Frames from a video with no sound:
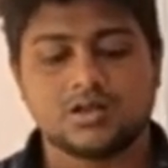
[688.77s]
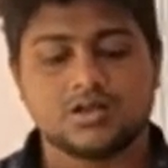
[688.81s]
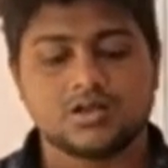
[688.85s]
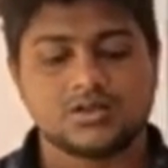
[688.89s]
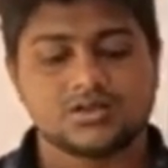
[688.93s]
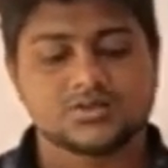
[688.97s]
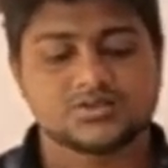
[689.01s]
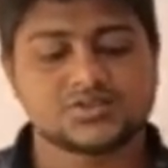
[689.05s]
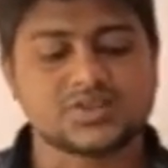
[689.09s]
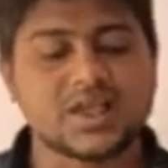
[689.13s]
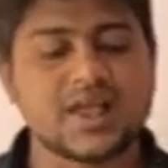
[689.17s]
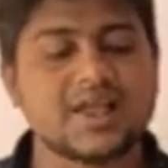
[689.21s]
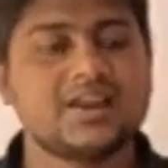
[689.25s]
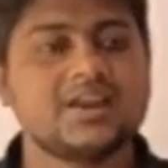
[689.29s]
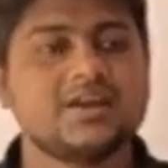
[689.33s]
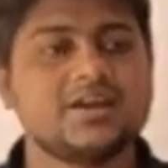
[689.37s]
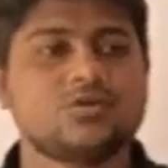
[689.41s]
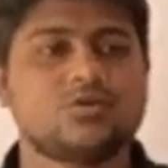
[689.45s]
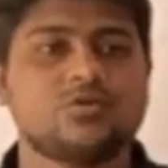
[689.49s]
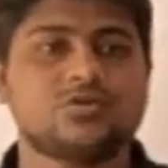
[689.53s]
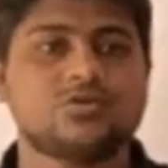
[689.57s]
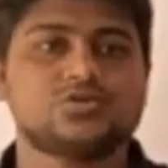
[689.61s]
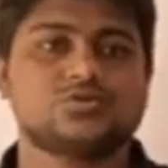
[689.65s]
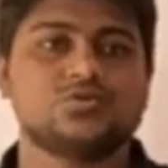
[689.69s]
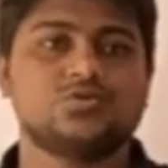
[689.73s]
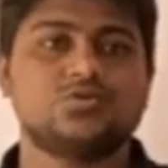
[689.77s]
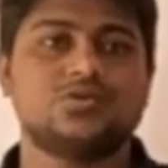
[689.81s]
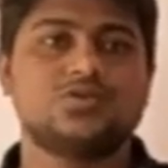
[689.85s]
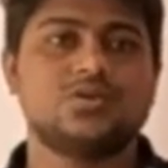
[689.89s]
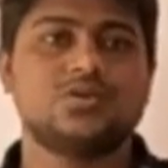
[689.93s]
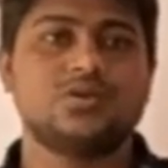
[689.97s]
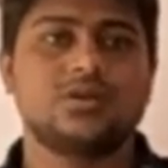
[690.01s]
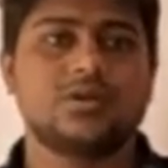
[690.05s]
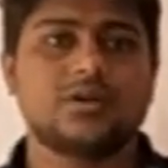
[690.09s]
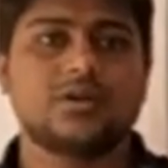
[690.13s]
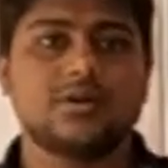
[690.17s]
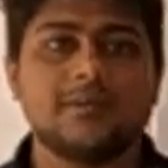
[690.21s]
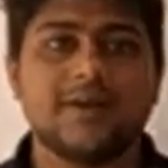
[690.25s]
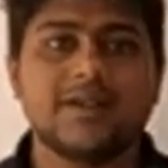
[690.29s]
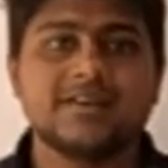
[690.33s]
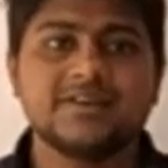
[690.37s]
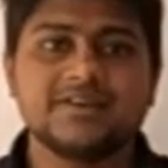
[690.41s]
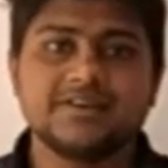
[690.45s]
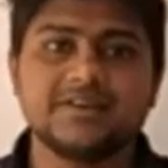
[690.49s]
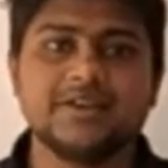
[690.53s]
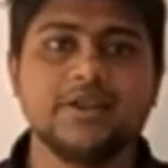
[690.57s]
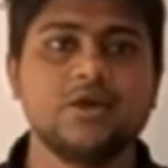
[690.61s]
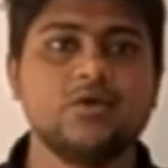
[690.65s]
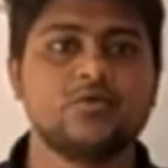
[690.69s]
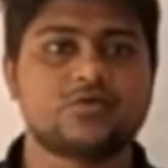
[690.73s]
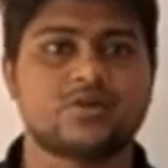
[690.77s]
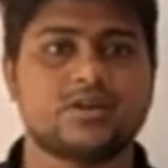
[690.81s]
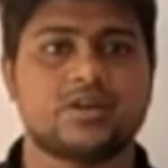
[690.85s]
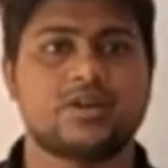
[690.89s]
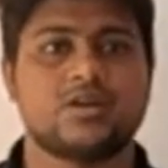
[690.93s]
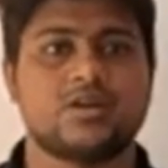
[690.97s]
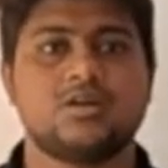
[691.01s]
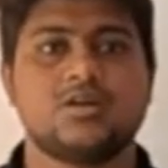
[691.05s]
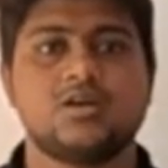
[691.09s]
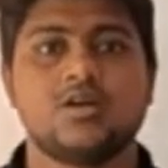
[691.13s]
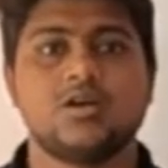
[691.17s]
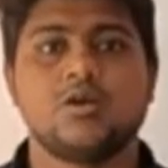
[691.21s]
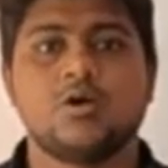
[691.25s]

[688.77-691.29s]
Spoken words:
silent or should remain neutral.